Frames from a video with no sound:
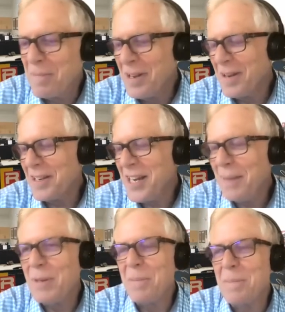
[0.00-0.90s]

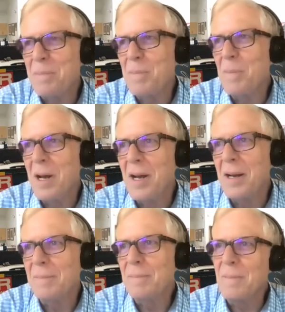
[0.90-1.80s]
team
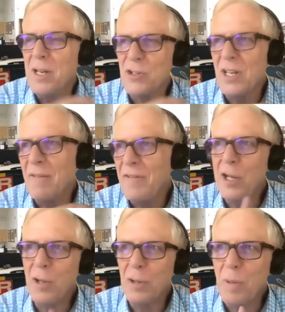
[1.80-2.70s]
that is in the
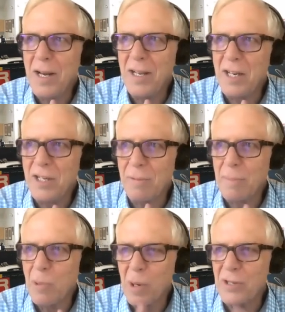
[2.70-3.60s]
field writing these
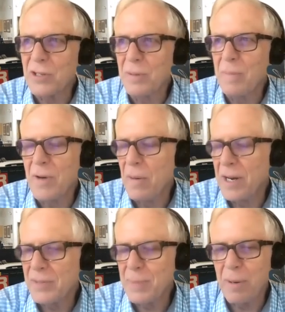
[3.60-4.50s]
reports are very
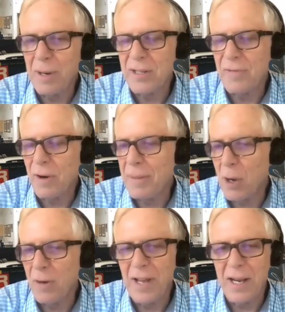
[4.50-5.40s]
experienced, very
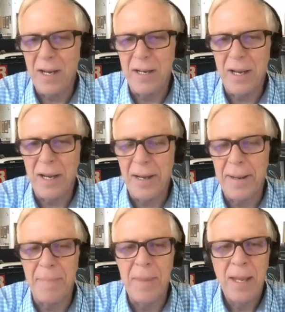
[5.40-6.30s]
motivated.
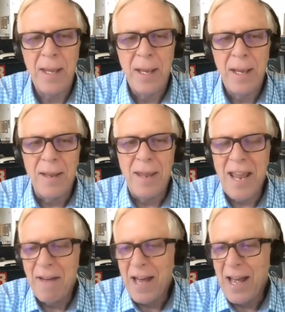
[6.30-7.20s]
They
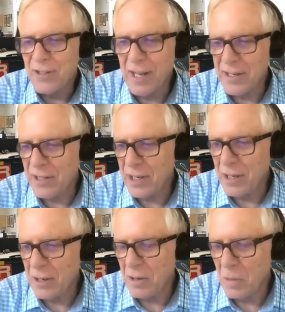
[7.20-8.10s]
have access
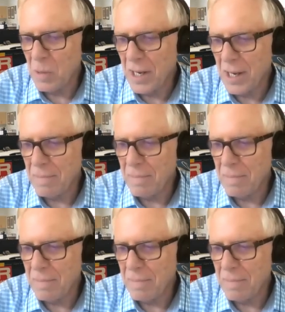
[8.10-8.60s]
to